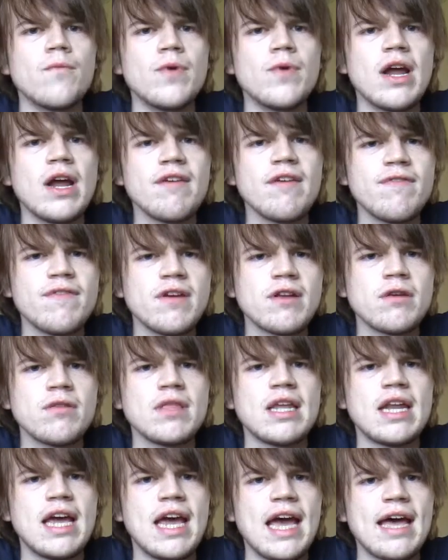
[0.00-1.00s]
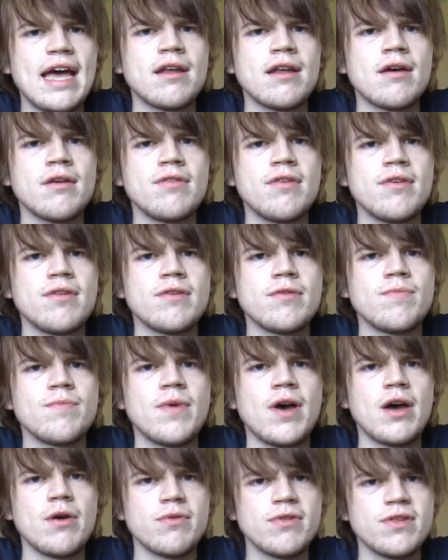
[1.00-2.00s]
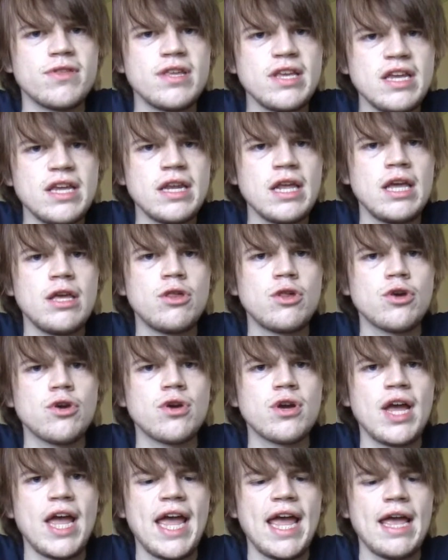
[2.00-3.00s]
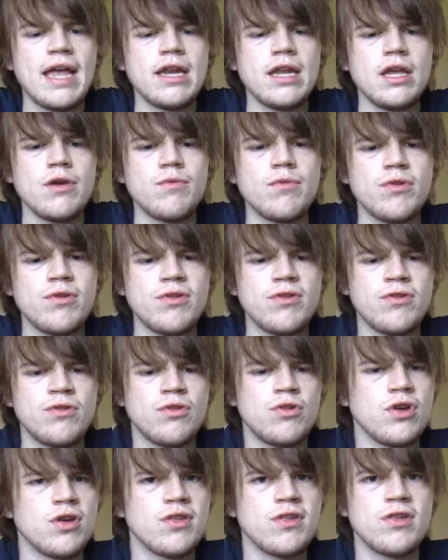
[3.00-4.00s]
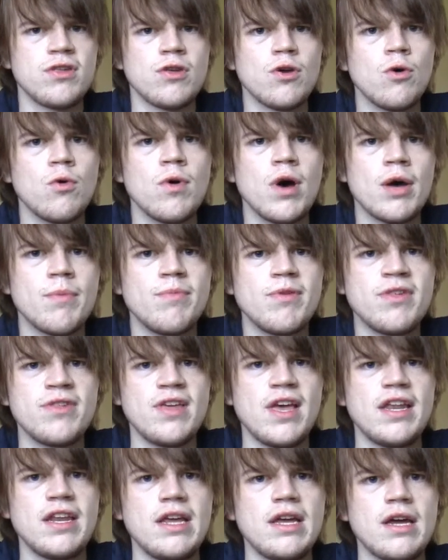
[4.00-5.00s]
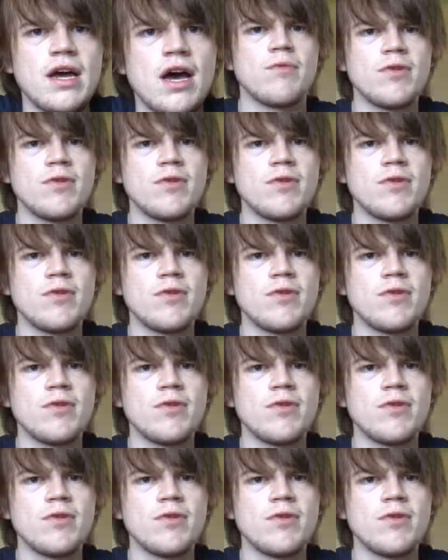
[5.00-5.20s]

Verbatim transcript: When I found out that I had autism, I was a teenager and it was just so upsetting.